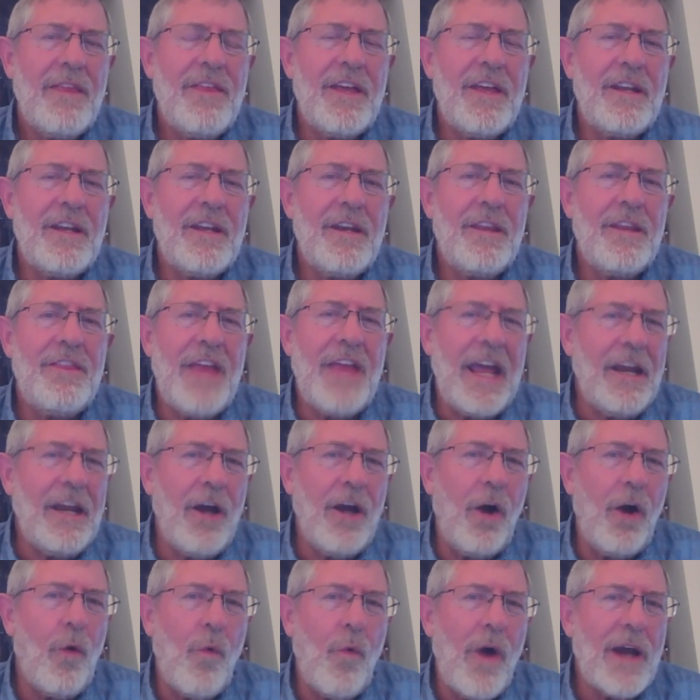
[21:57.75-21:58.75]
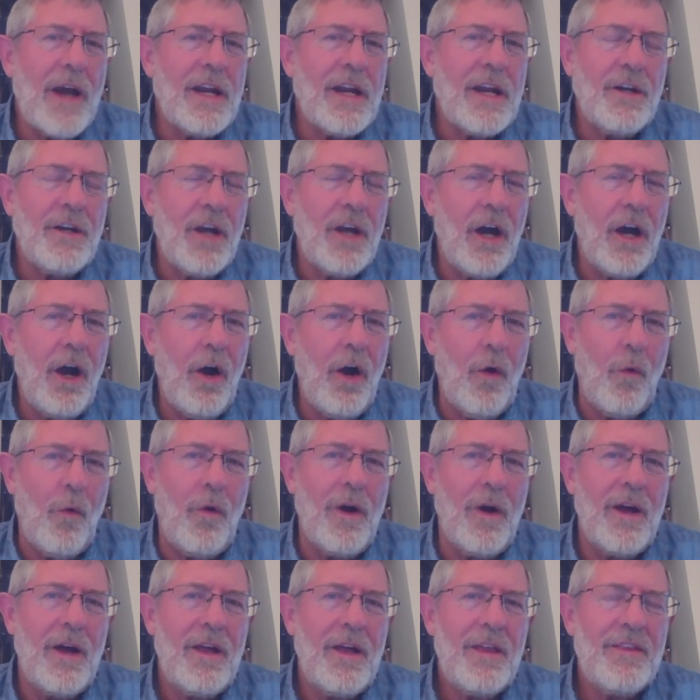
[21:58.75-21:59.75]
that they don't want to
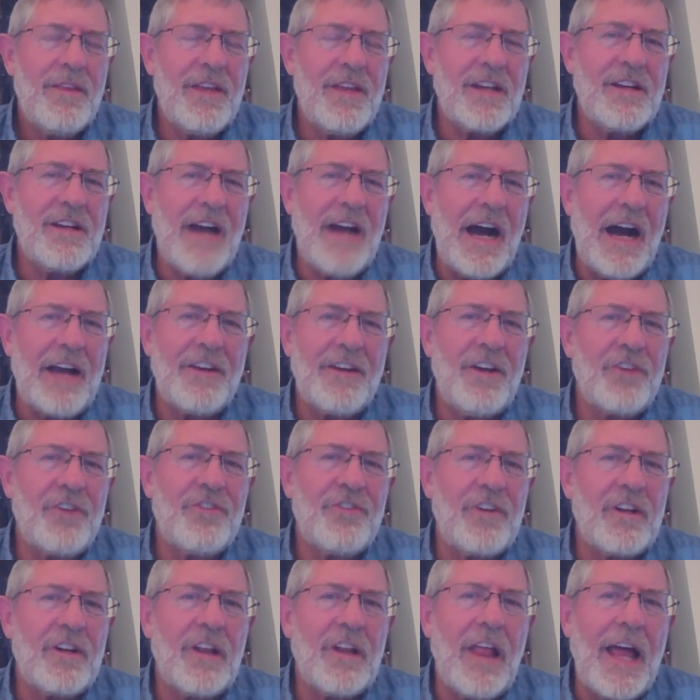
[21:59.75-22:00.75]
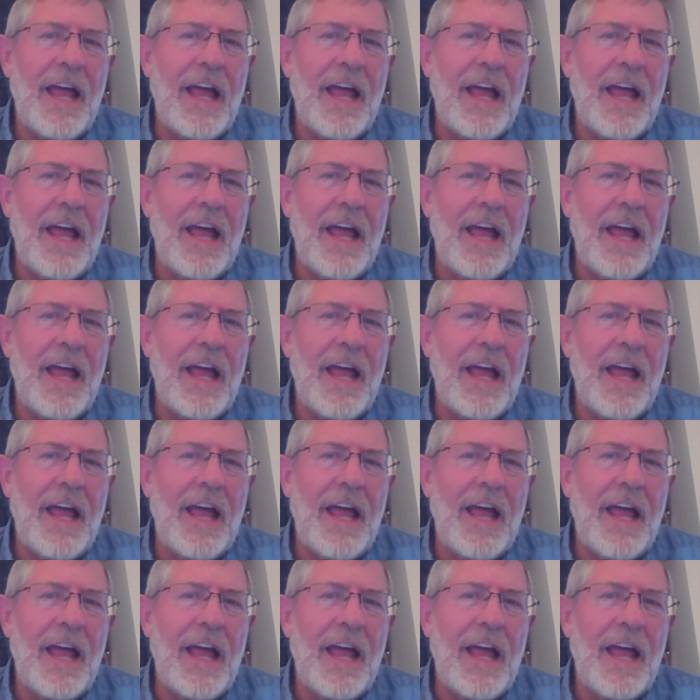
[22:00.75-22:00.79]
know that God doesn't